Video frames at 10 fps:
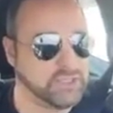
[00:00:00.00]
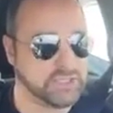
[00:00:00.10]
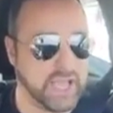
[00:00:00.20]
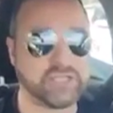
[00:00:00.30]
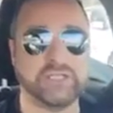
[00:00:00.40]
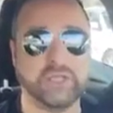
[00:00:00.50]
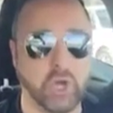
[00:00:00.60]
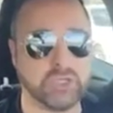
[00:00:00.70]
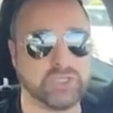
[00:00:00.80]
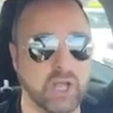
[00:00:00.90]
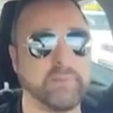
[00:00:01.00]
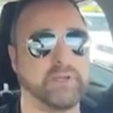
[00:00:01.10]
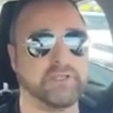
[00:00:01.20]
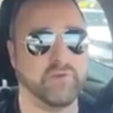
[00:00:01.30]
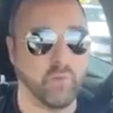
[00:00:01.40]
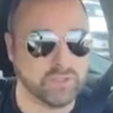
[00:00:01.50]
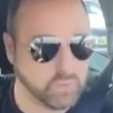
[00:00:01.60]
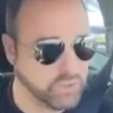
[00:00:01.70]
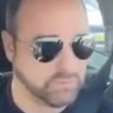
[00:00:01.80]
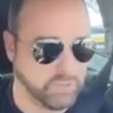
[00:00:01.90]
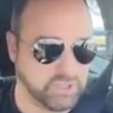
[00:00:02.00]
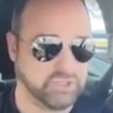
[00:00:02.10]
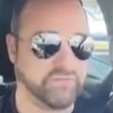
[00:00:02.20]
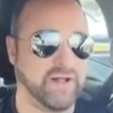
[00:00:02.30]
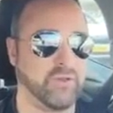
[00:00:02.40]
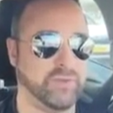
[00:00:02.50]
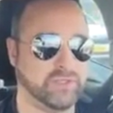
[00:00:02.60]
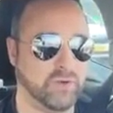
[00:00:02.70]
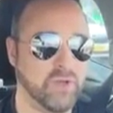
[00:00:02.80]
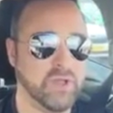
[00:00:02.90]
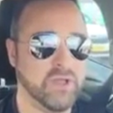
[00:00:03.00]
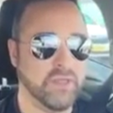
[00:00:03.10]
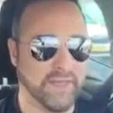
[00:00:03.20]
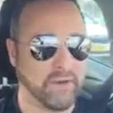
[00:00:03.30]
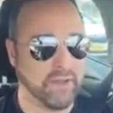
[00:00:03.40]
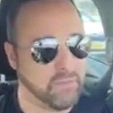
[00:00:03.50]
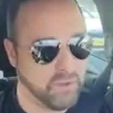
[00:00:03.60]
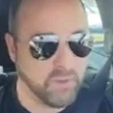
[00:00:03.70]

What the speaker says: So I did something that I am not a fan of doing, and I tell people not to do, and I DM'd her and I said,